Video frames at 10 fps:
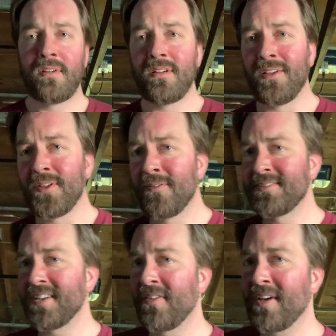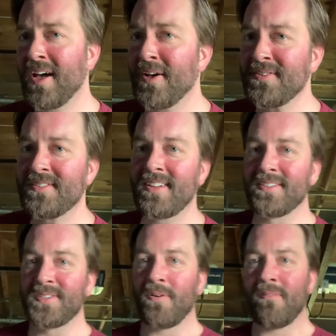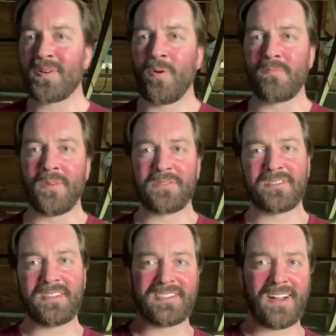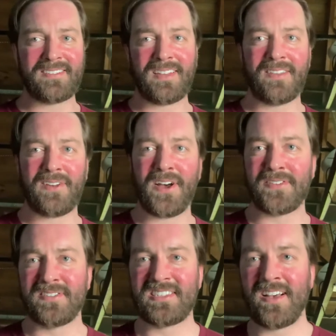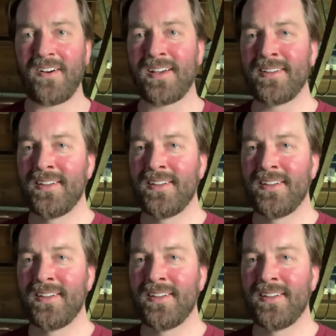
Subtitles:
And they're inside the house, and so I record most of these outside the house. This is how